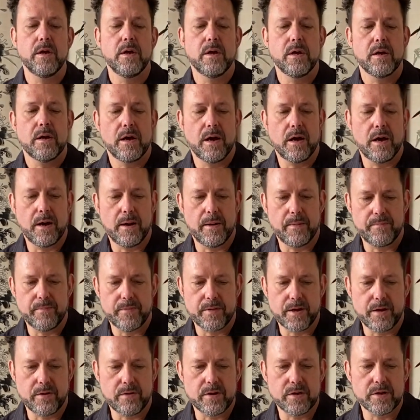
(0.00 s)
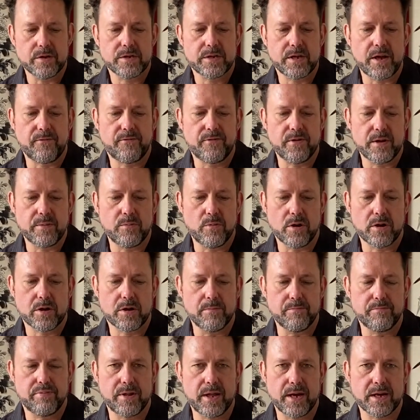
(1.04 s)
There is definitely more
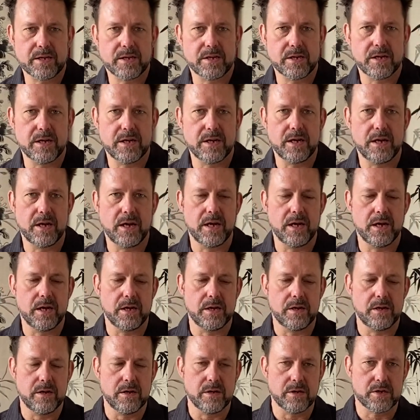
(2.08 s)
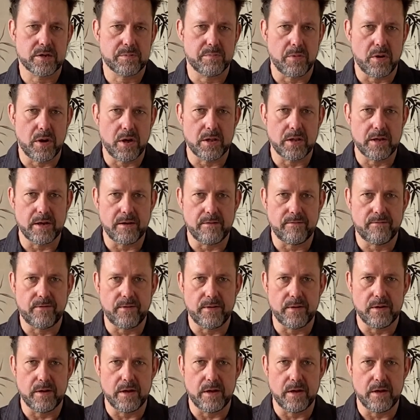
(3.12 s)
complexity in small leaf